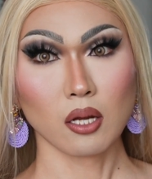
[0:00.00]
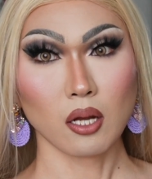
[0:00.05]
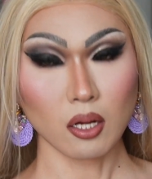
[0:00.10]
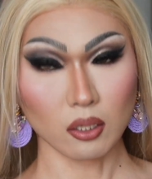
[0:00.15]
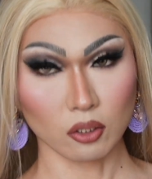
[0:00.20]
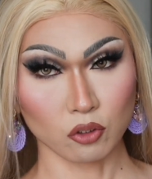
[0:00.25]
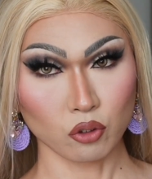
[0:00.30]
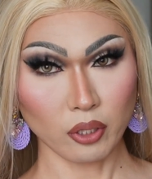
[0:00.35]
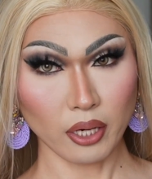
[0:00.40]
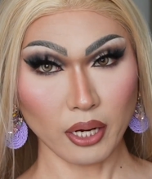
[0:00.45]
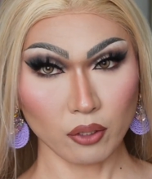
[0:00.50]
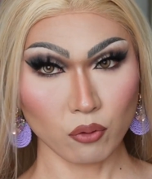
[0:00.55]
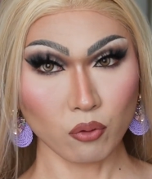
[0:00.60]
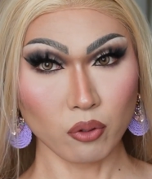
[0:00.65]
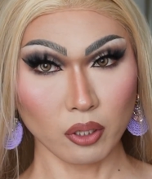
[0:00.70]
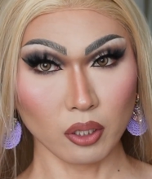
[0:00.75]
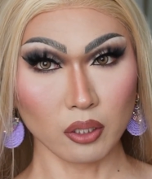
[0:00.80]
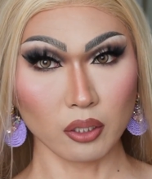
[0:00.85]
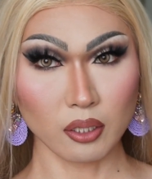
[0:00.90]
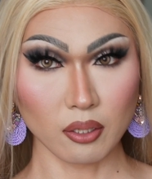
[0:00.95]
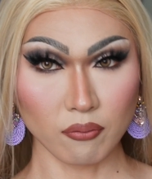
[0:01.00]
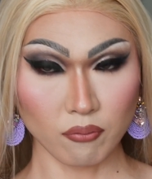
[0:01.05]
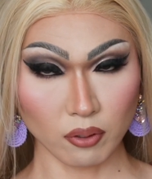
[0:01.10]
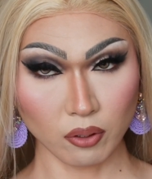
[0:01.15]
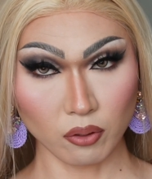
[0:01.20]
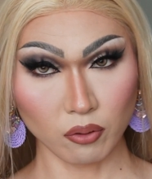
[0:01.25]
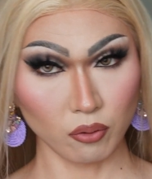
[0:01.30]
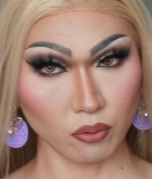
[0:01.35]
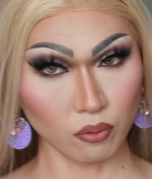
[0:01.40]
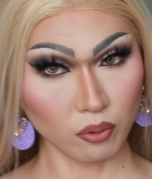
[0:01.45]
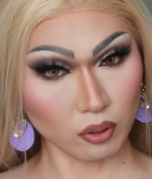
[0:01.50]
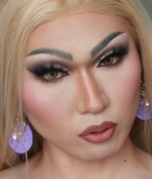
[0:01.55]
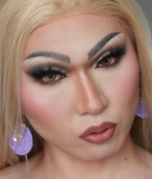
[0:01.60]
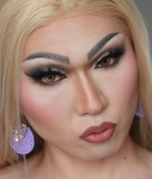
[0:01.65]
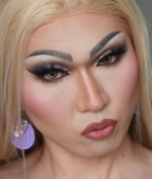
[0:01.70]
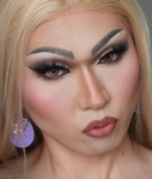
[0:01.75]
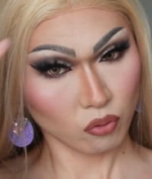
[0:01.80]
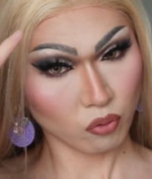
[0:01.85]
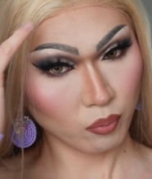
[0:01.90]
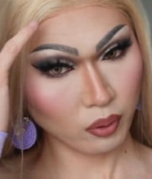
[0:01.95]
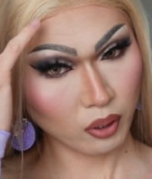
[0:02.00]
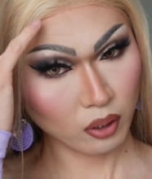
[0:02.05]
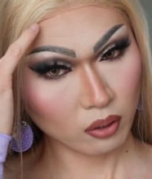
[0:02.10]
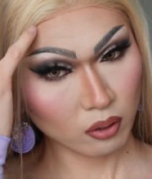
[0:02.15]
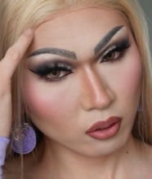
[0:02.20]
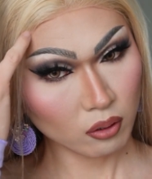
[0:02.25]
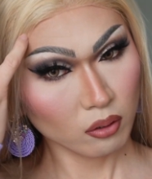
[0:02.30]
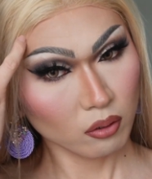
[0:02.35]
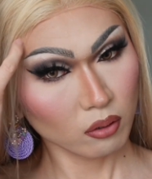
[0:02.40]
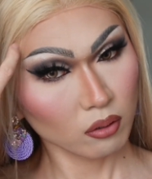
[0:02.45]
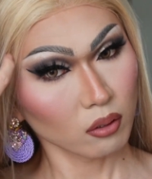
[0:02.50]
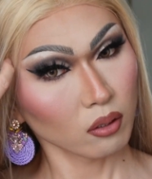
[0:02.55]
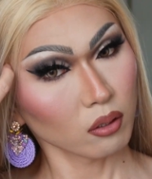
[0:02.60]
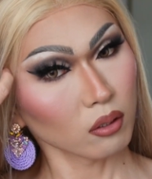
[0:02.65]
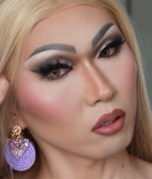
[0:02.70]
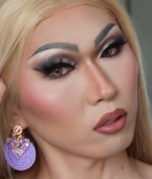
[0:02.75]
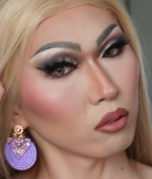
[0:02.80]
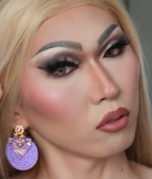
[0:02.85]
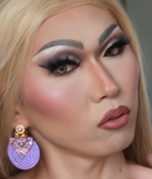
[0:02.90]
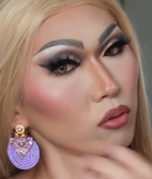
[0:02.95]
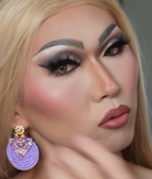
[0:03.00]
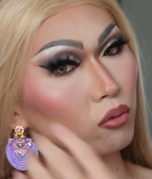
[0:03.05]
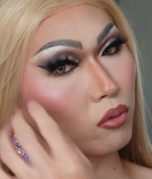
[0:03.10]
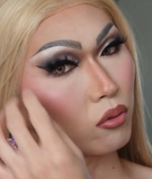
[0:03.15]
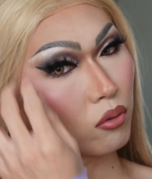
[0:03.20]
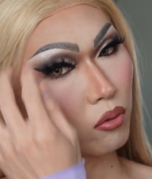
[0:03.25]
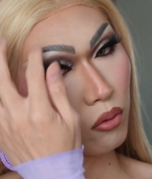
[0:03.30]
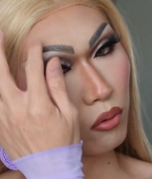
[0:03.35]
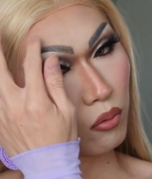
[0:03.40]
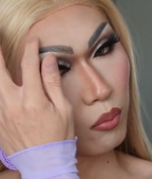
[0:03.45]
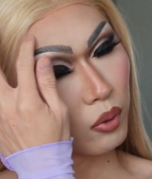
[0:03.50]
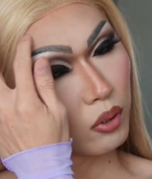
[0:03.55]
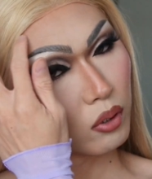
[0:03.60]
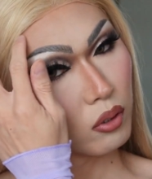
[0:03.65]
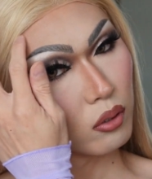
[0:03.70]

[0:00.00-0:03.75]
a drag queen giving you a zoom in on YouTube.